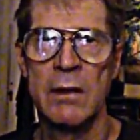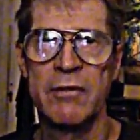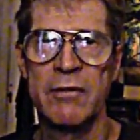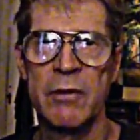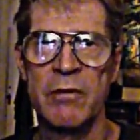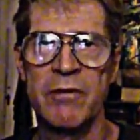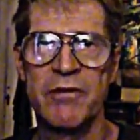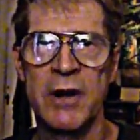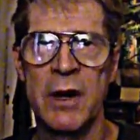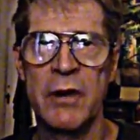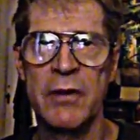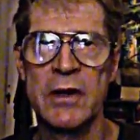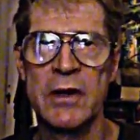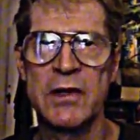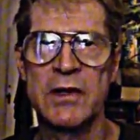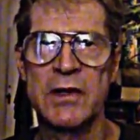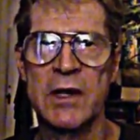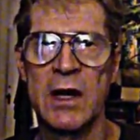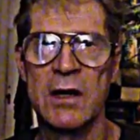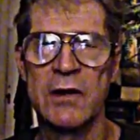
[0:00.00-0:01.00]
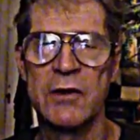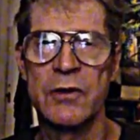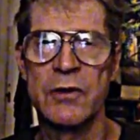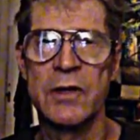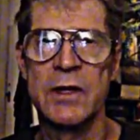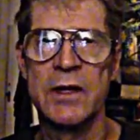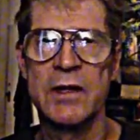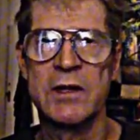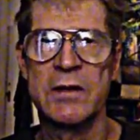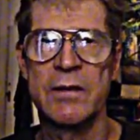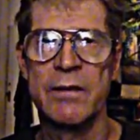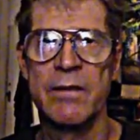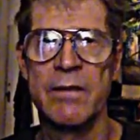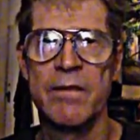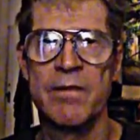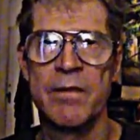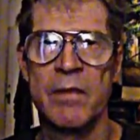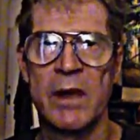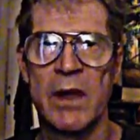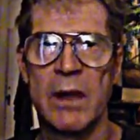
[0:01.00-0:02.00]
from various countries
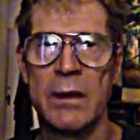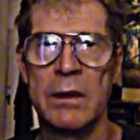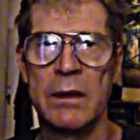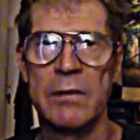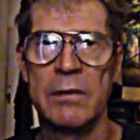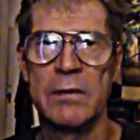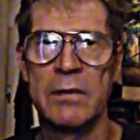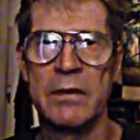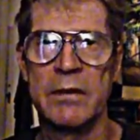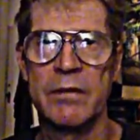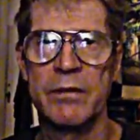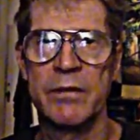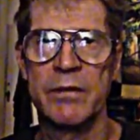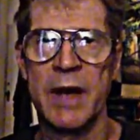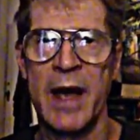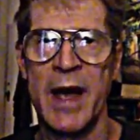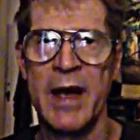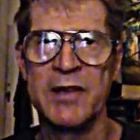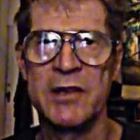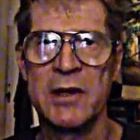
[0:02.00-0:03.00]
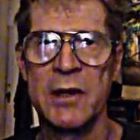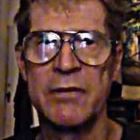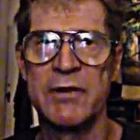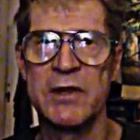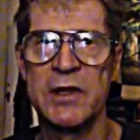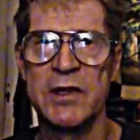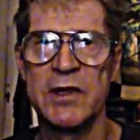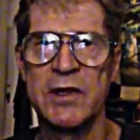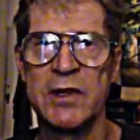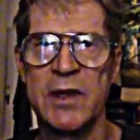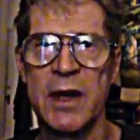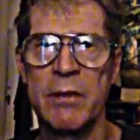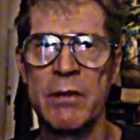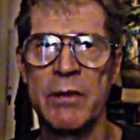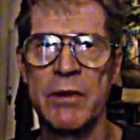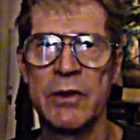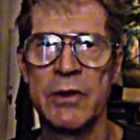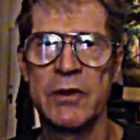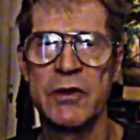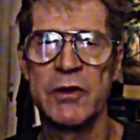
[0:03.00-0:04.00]
um, as of
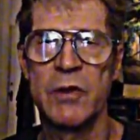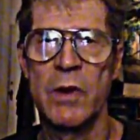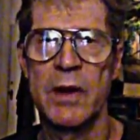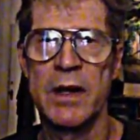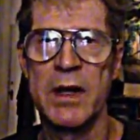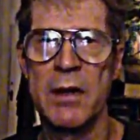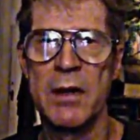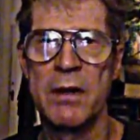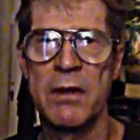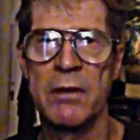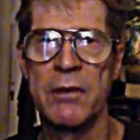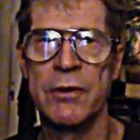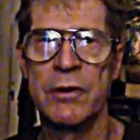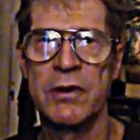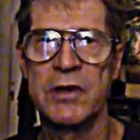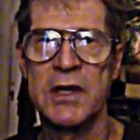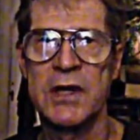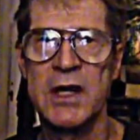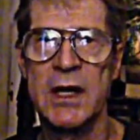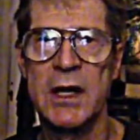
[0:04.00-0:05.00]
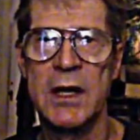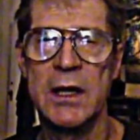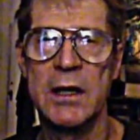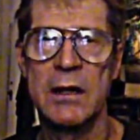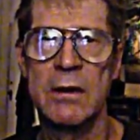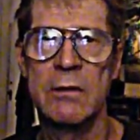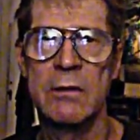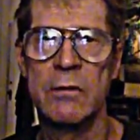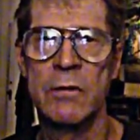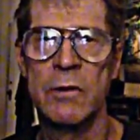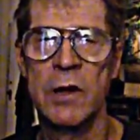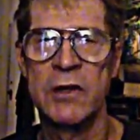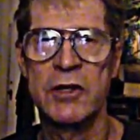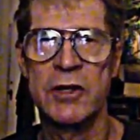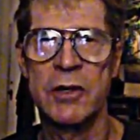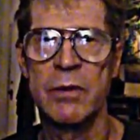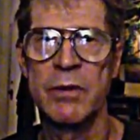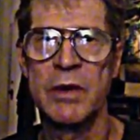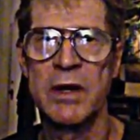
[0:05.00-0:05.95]
December 2013. Russia